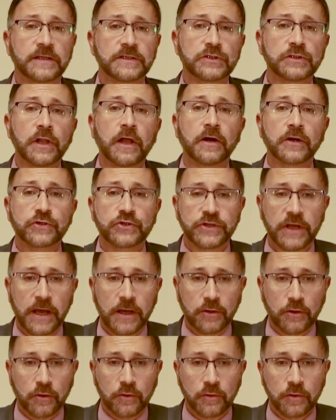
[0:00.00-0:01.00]
its long
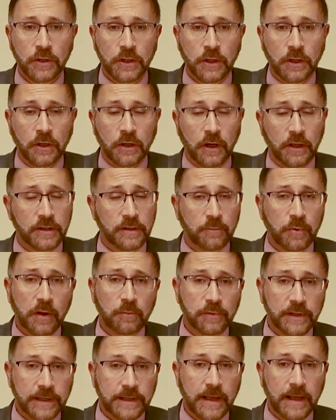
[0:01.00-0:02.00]
shadow on the
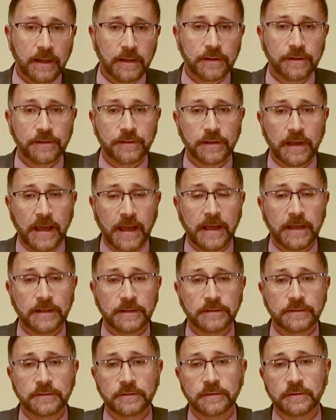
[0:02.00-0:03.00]
public health
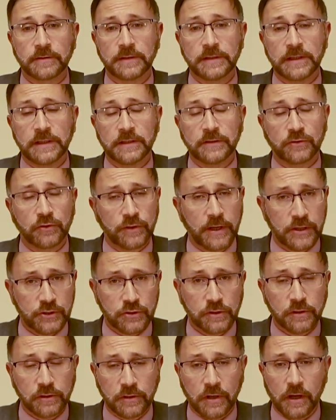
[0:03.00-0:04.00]
and the
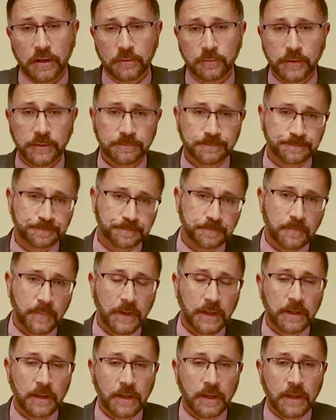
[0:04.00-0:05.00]
international economy.
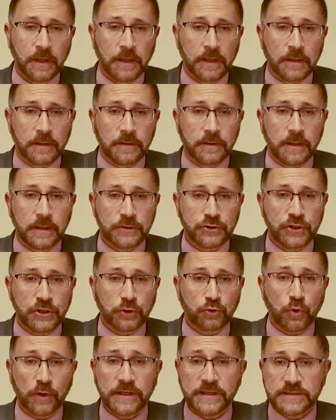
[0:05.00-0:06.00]
The
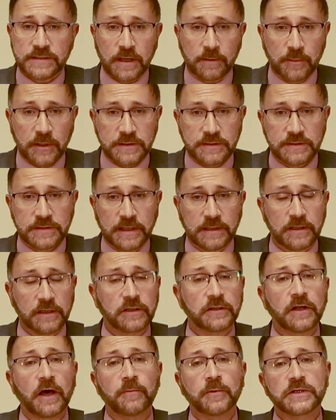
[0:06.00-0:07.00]
G20 summits and the
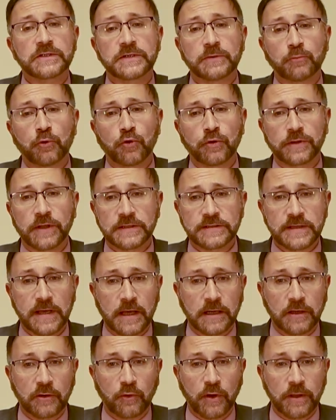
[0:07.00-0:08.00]
economic support that
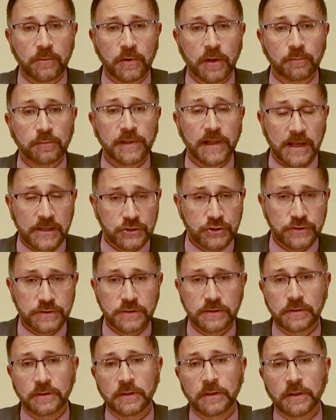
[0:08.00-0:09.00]
Saudi Arabia pledged